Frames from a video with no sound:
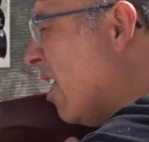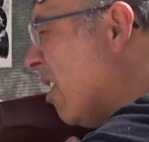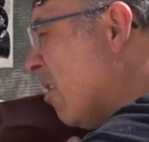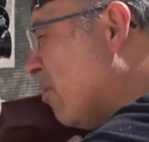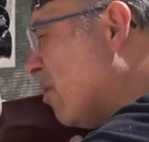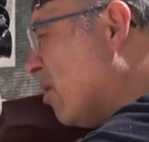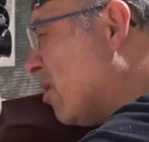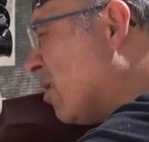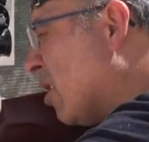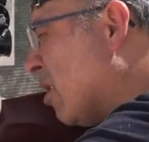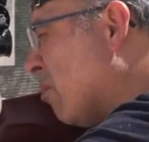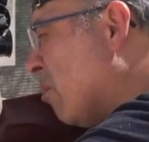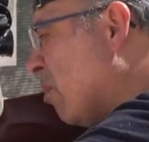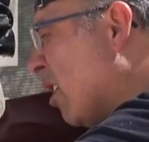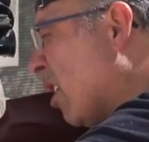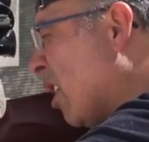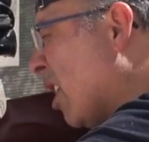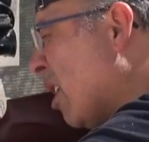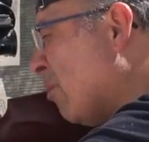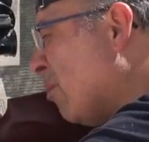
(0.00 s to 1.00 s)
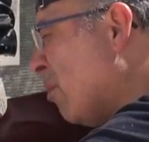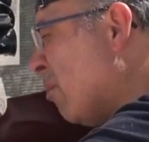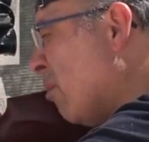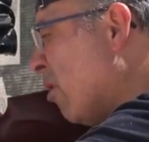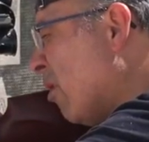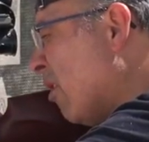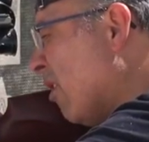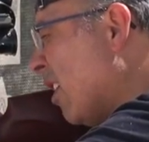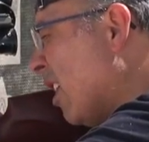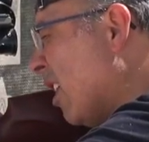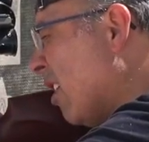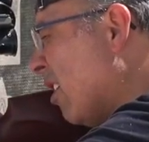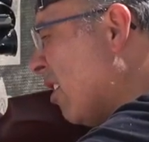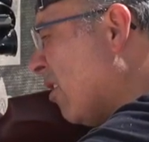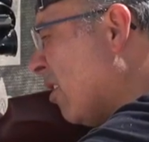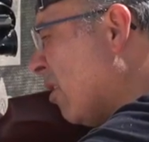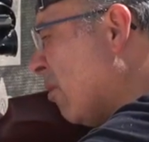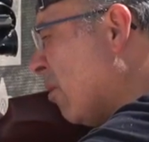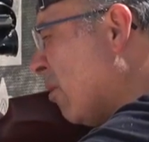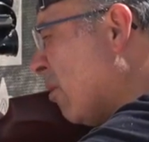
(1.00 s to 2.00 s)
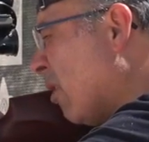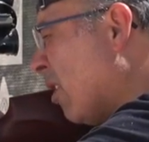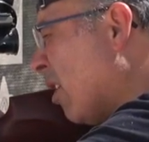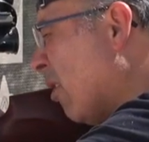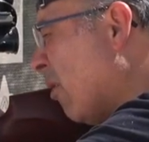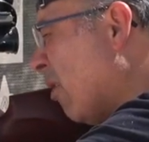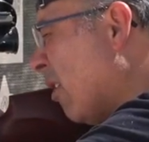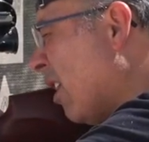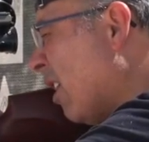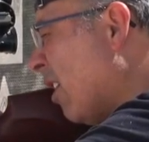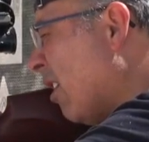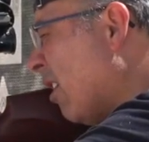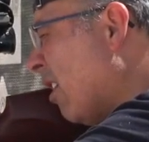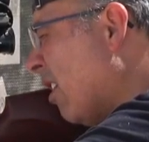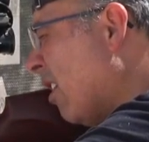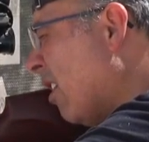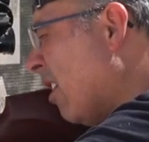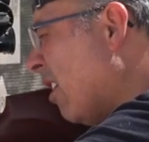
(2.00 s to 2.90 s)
I'm just going to put a couple more there, see where we're going here.